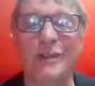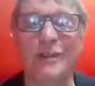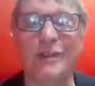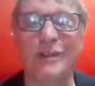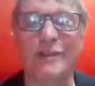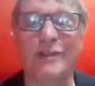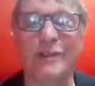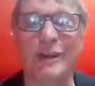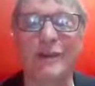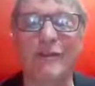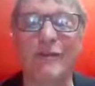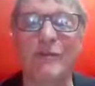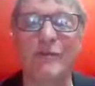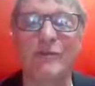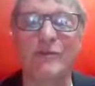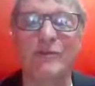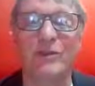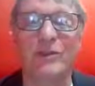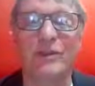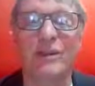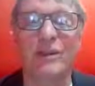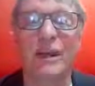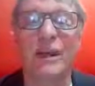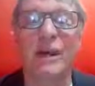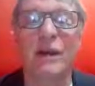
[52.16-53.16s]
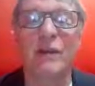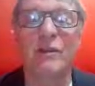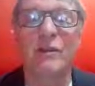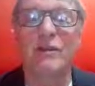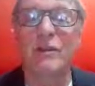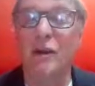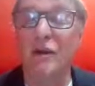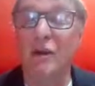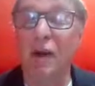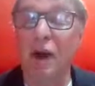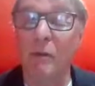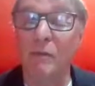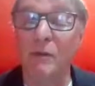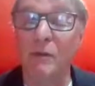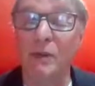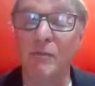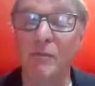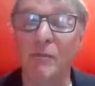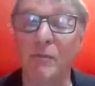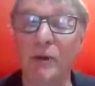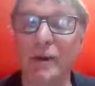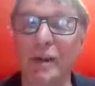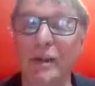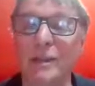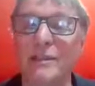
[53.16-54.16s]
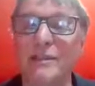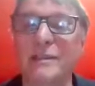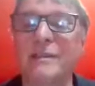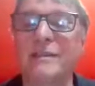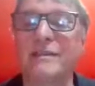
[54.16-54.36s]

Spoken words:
yourself? I mean, the bookies